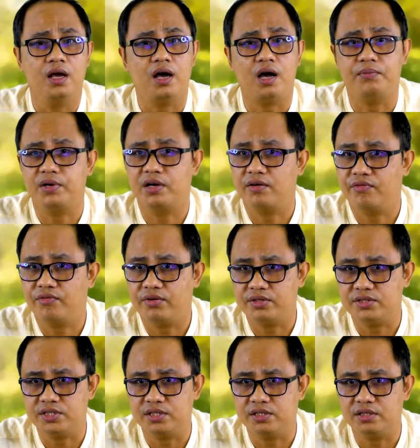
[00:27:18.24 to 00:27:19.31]
after the
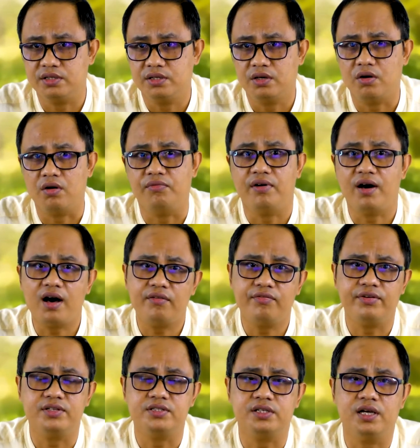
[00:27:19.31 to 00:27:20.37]
first year of
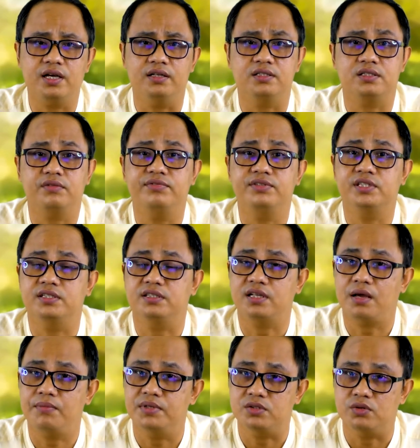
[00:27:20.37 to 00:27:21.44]
harvest and sufficient
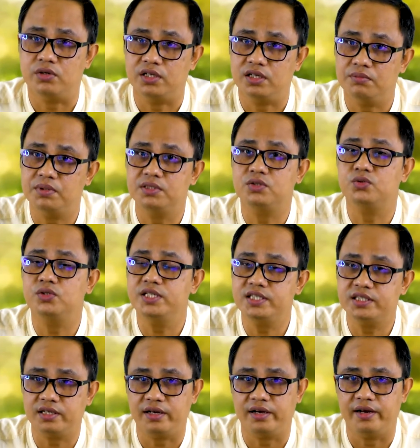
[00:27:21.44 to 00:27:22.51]
time is not given to
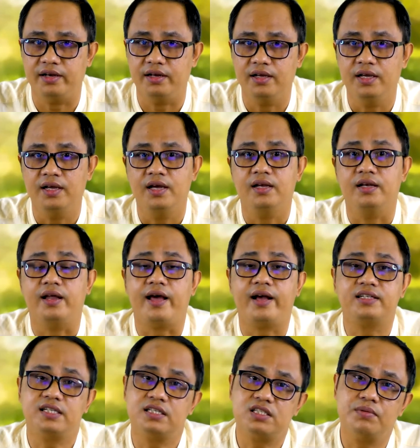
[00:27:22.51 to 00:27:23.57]
regenerate, the
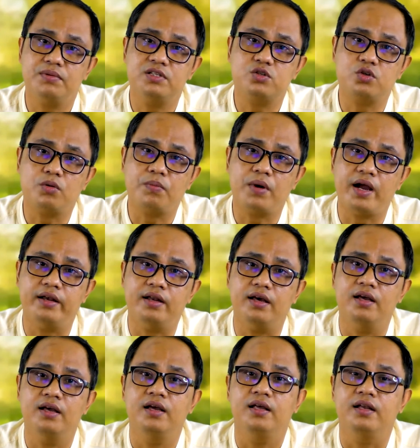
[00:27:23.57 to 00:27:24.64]
accessible stock by the
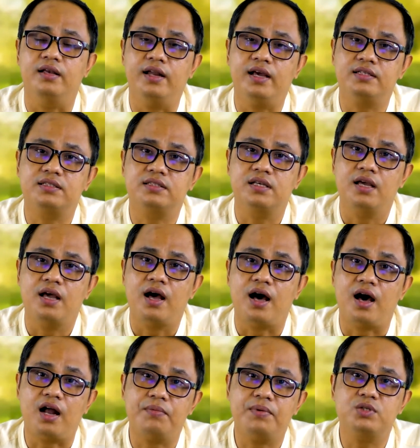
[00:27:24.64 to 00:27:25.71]
next
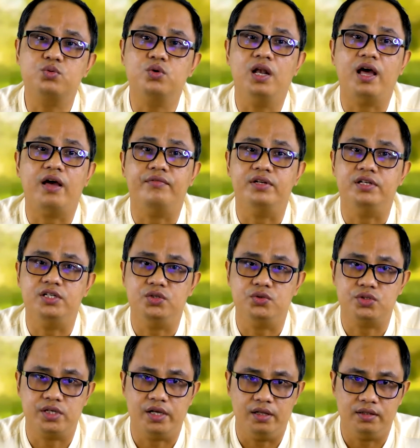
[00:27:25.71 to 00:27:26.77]
harvest will have a
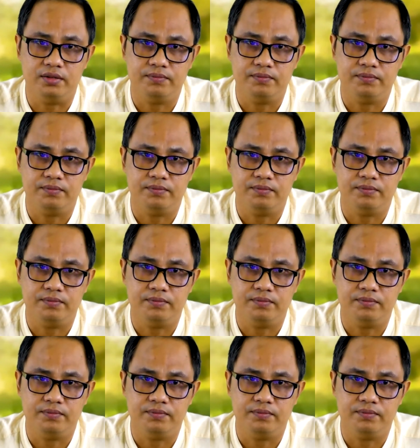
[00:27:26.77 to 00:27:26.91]
reduced yield.